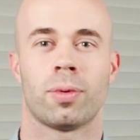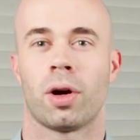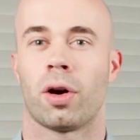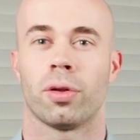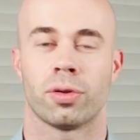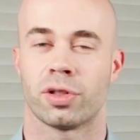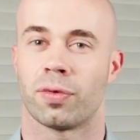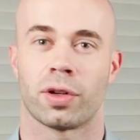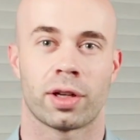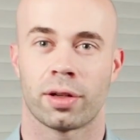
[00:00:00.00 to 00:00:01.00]
all those
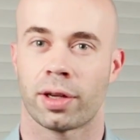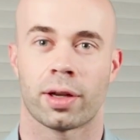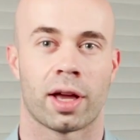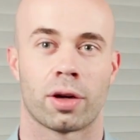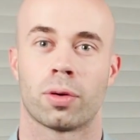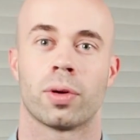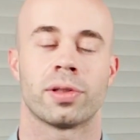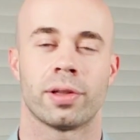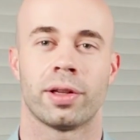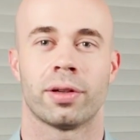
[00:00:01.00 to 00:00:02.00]
different
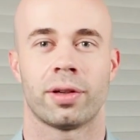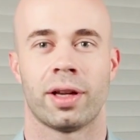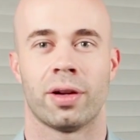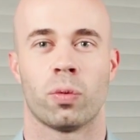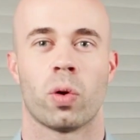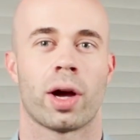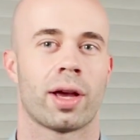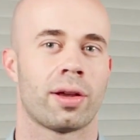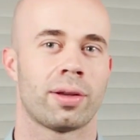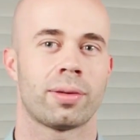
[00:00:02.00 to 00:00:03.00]
categories later and
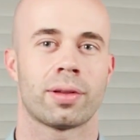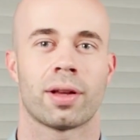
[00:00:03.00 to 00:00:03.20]
why